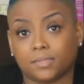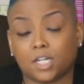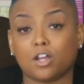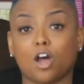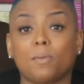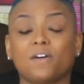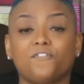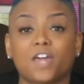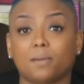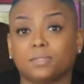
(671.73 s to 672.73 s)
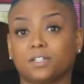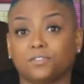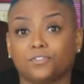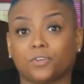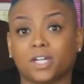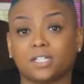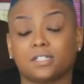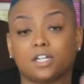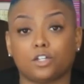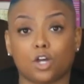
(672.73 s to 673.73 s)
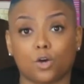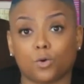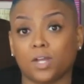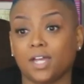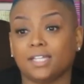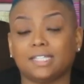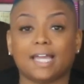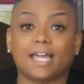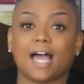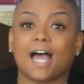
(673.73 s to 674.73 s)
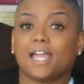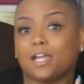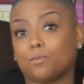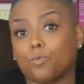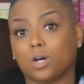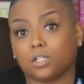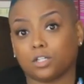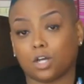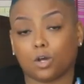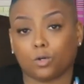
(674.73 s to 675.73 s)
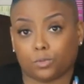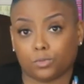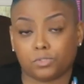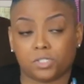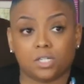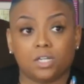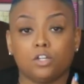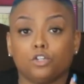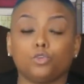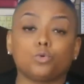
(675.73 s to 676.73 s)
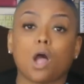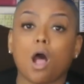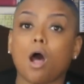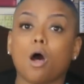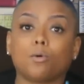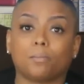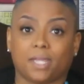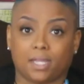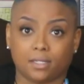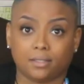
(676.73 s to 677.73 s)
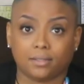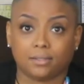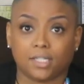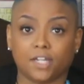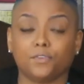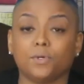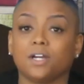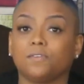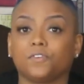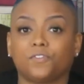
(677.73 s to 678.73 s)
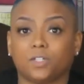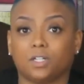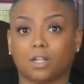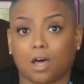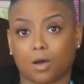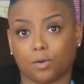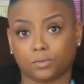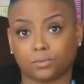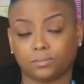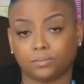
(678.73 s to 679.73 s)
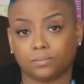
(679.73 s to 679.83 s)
And all my family and friends, they know that I am one of those, you call me if you ever feel alone.